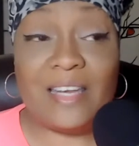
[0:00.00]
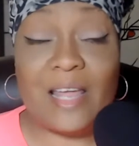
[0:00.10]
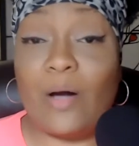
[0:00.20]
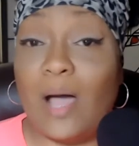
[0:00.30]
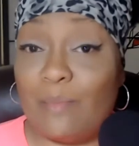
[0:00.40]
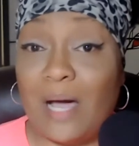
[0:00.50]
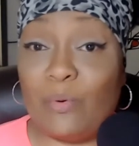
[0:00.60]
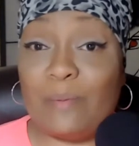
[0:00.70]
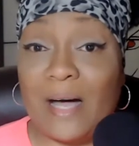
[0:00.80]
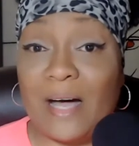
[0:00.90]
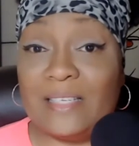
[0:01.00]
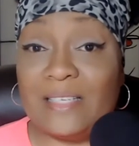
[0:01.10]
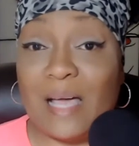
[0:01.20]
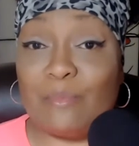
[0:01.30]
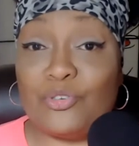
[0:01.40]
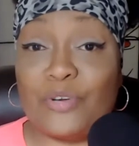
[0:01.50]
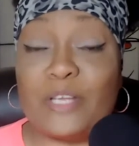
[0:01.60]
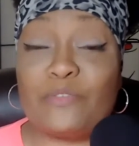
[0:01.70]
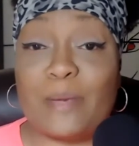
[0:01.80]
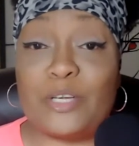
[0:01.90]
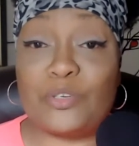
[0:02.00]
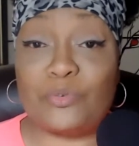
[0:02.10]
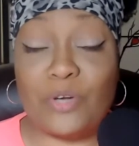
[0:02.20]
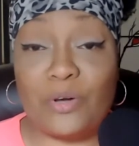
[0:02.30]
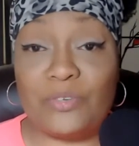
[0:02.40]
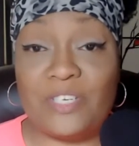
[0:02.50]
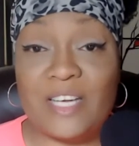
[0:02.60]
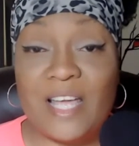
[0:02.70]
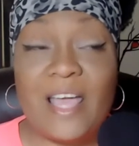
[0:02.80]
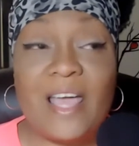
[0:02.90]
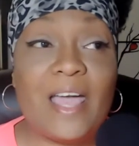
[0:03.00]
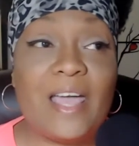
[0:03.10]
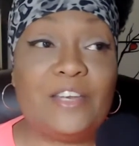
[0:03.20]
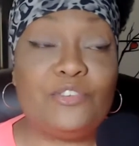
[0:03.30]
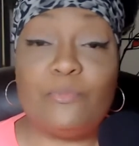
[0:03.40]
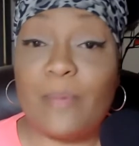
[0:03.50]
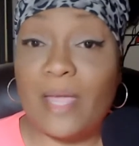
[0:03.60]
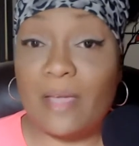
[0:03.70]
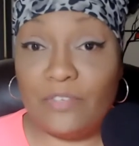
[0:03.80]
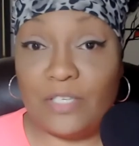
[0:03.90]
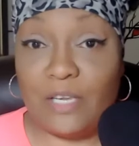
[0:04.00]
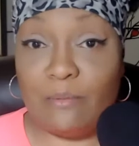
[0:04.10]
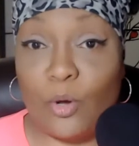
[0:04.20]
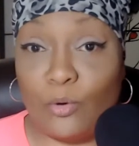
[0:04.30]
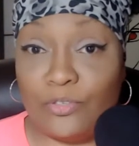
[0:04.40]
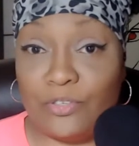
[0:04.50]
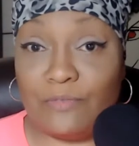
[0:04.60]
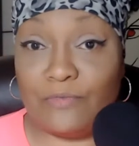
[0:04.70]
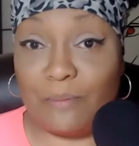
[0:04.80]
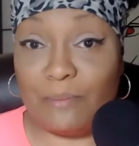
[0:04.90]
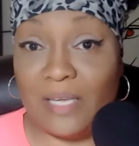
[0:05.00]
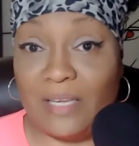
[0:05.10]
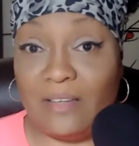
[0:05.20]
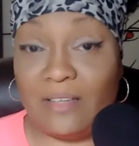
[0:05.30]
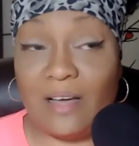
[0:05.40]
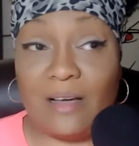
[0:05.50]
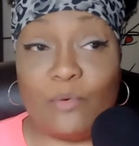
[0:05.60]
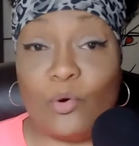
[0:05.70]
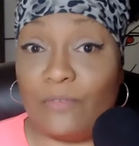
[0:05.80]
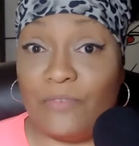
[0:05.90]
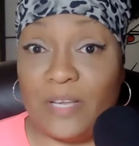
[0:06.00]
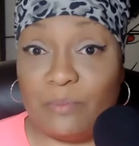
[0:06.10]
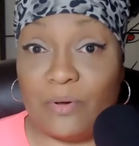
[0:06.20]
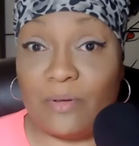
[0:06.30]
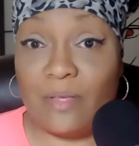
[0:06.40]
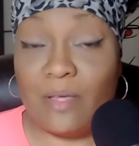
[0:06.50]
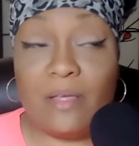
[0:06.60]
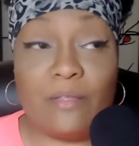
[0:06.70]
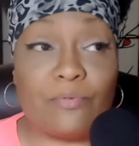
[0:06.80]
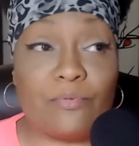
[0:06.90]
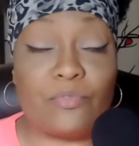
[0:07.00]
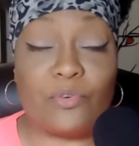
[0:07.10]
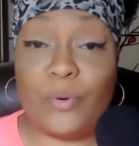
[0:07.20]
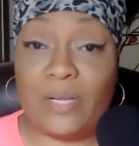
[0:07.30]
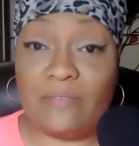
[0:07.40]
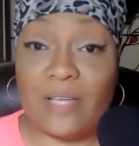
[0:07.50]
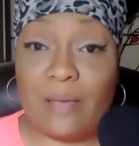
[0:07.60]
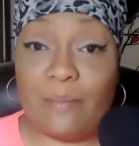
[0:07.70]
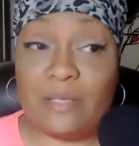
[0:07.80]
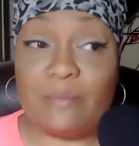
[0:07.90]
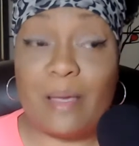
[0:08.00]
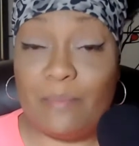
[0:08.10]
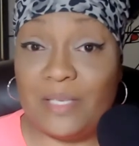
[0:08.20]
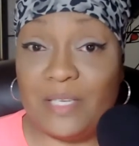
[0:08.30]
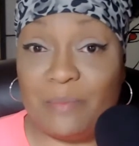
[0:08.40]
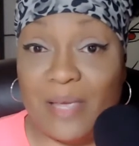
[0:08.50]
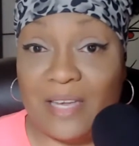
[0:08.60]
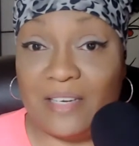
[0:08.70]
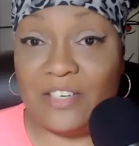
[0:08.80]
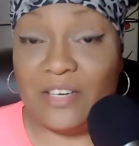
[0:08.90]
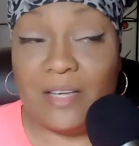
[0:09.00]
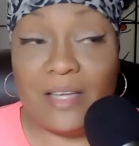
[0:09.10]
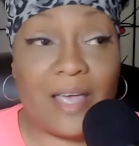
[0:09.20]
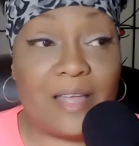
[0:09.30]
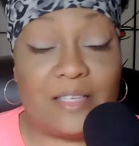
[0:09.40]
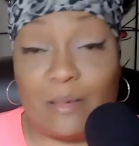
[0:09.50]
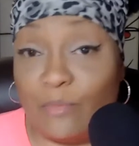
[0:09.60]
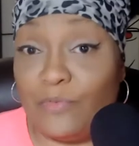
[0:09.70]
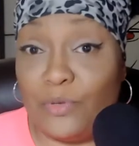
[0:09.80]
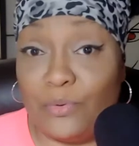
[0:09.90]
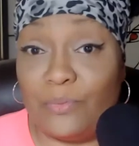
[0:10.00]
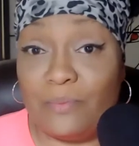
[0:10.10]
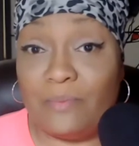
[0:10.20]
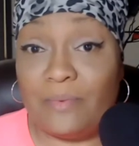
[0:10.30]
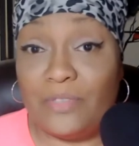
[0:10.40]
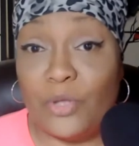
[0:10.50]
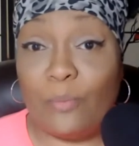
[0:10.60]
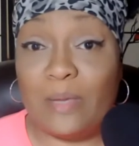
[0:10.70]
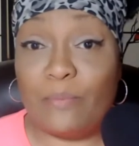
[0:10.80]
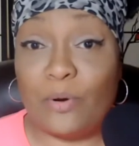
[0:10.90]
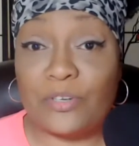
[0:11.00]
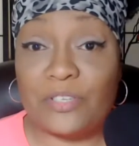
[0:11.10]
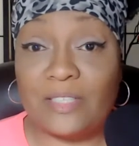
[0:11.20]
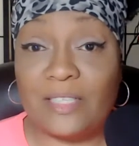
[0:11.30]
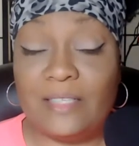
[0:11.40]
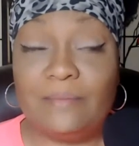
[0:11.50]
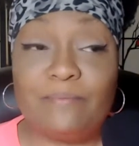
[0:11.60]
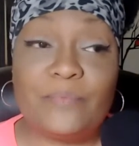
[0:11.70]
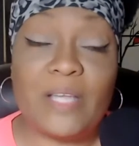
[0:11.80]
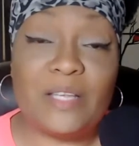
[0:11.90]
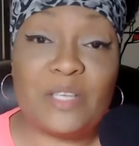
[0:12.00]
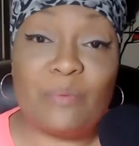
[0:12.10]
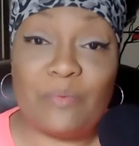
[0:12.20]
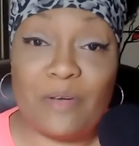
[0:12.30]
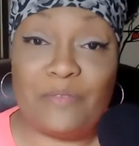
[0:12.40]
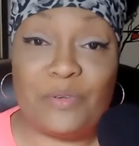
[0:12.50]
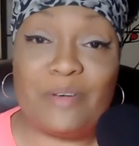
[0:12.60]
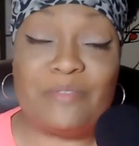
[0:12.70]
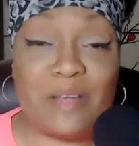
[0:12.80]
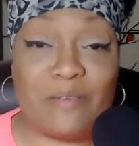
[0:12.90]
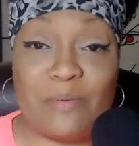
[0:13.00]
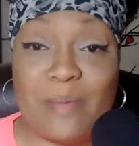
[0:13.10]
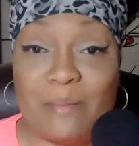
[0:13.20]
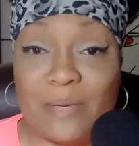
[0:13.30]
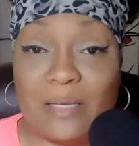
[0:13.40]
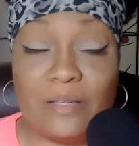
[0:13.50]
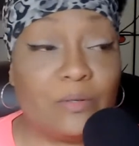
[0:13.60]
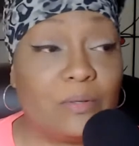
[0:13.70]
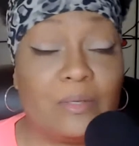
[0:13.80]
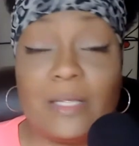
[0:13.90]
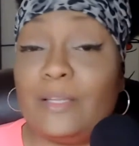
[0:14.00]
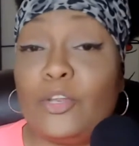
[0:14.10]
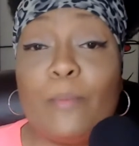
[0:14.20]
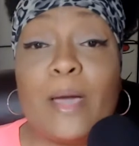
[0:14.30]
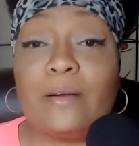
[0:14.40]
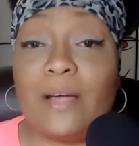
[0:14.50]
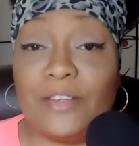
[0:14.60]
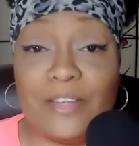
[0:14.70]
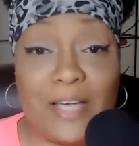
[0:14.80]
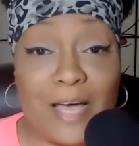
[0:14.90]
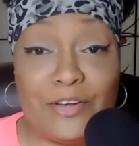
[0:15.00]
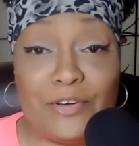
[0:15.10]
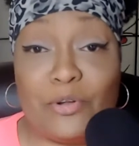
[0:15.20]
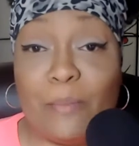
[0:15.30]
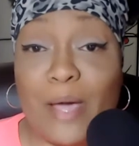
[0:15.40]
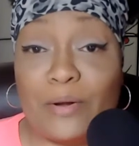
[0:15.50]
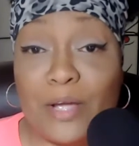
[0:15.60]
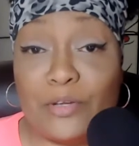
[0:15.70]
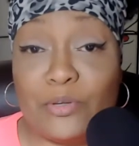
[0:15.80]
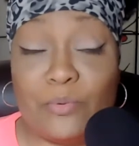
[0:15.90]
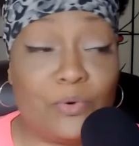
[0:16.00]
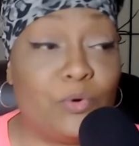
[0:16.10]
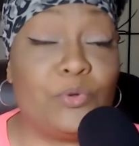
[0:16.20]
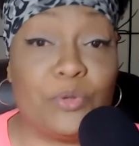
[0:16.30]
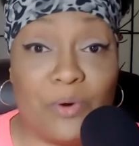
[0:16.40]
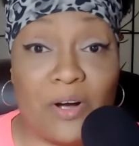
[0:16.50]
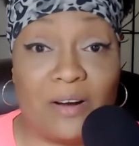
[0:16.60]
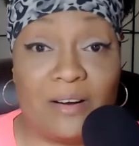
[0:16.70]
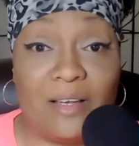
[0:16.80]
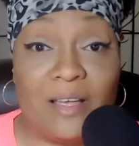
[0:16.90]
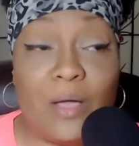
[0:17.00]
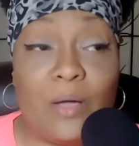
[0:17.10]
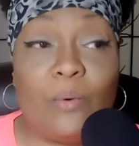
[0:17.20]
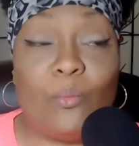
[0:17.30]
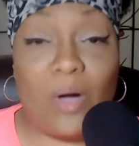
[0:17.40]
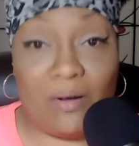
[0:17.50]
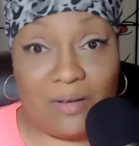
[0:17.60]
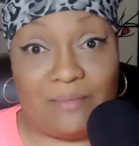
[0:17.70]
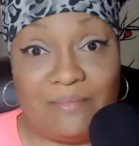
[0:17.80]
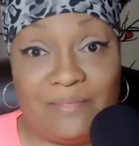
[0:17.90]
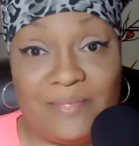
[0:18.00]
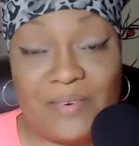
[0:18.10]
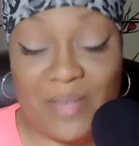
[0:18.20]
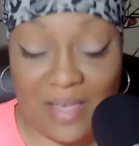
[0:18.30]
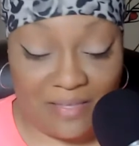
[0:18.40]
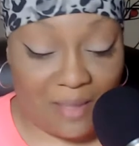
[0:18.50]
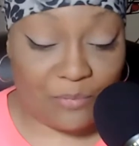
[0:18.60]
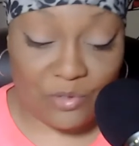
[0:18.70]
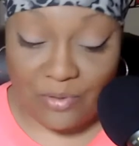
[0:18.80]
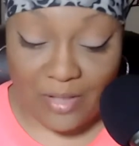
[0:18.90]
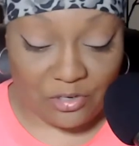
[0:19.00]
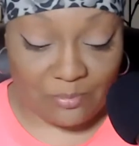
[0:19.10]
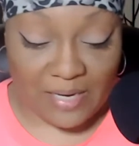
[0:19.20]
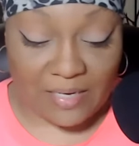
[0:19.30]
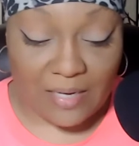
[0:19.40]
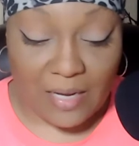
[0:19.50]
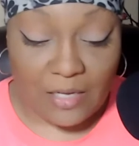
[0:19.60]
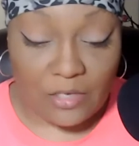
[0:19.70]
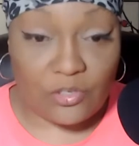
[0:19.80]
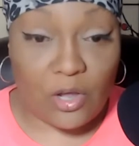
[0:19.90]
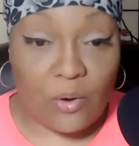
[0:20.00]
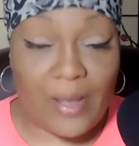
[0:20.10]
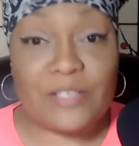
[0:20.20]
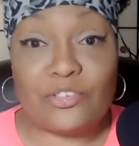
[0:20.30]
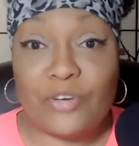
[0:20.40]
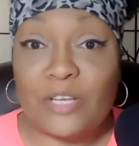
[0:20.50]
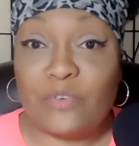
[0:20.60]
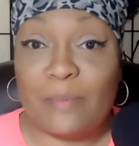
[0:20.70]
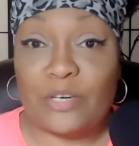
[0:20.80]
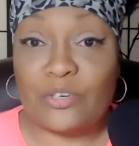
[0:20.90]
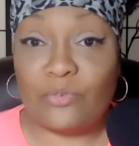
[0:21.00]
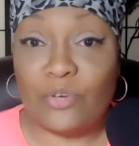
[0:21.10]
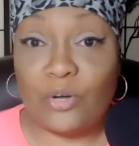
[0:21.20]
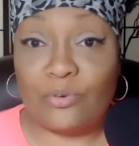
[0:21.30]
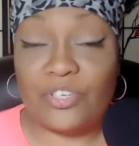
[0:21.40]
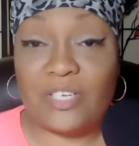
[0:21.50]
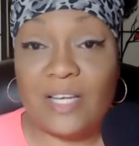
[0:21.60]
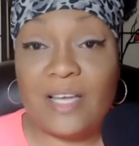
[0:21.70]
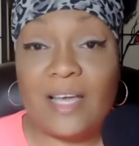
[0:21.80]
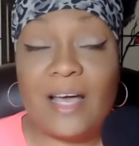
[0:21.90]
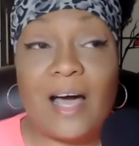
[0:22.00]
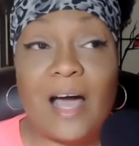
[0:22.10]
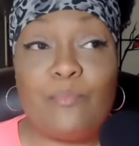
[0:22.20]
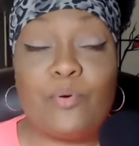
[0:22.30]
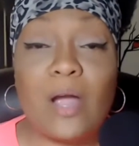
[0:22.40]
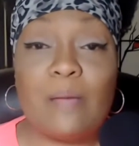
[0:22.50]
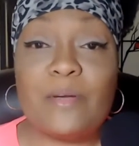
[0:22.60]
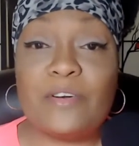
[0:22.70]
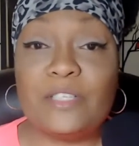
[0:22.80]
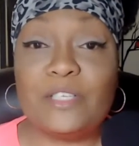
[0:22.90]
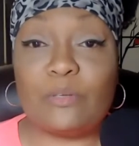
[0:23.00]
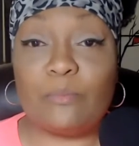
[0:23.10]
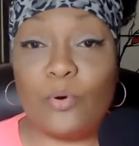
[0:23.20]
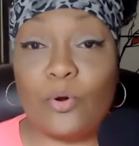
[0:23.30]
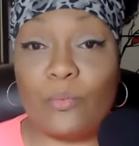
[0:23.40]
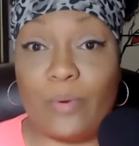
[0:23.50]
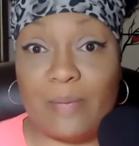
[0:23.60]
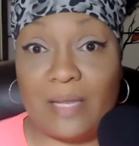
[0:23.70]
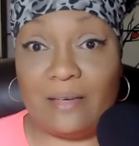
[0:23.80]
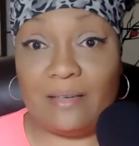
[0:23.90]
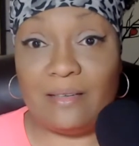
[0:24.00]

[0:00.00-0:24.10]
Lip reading: Now, I'm Hawa Bond. I'm a transformational coach, and you may have seen posts from me on Facebook through the Queen of Diamonds, my business page. And some of you know me personally, and some of you have never met me. No matter how you got here, no matter who you are, welcome. Okay, I'm so glad you made it. So, as a transformational coach, I primarily support women